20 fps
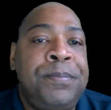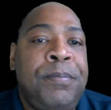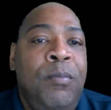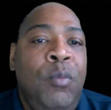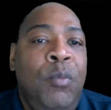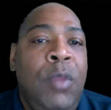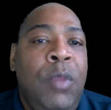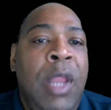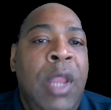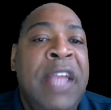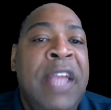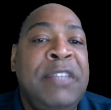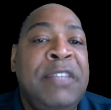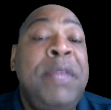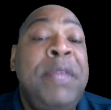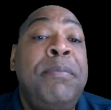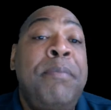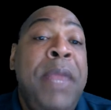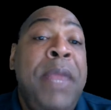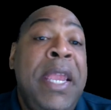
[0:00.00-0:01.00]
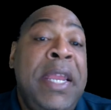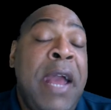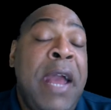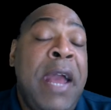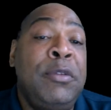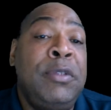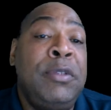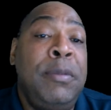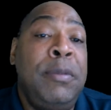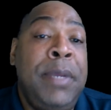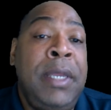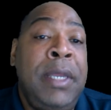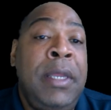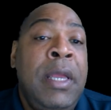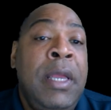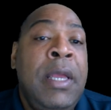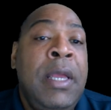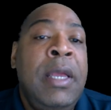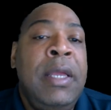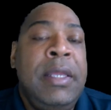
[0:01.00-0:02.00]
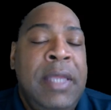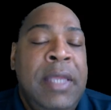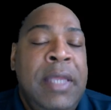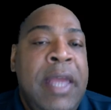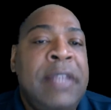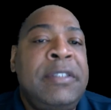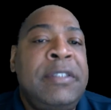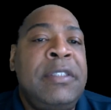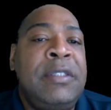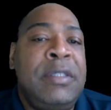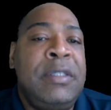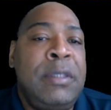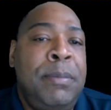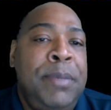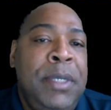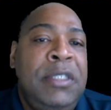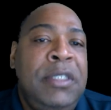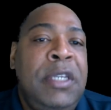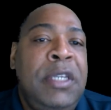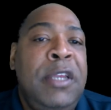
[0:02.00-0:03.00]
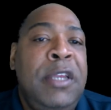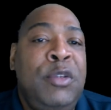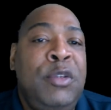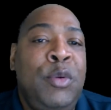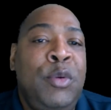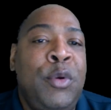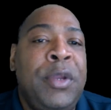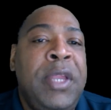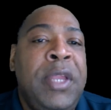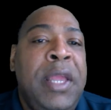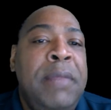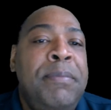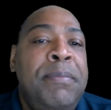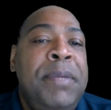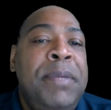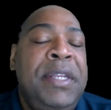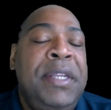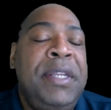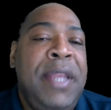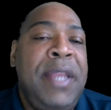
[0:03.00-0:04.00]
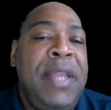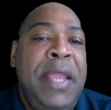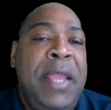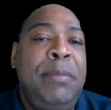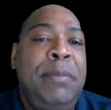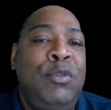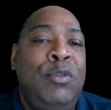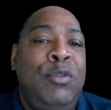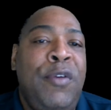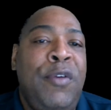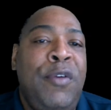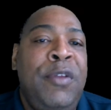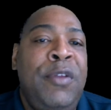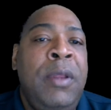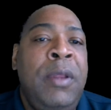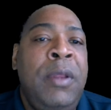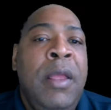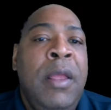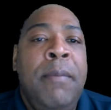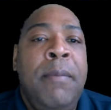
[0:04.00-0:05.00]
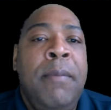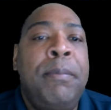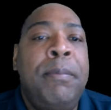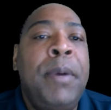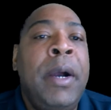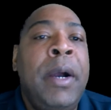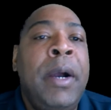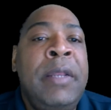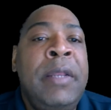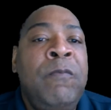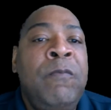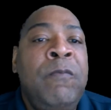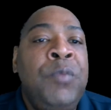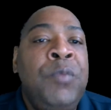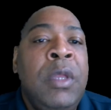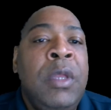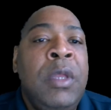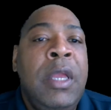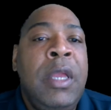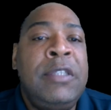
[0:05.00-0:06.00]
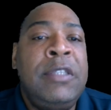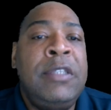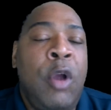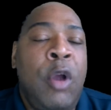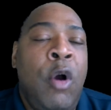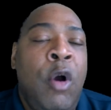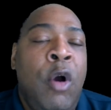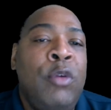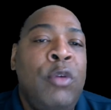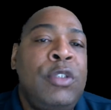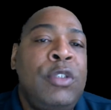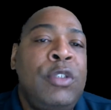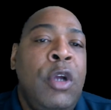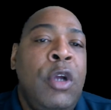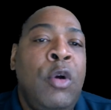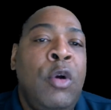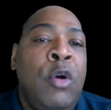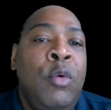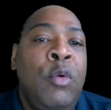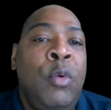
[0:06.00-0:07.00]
has been made out to be. Yes, the PGA Tour can be name driven, but it's also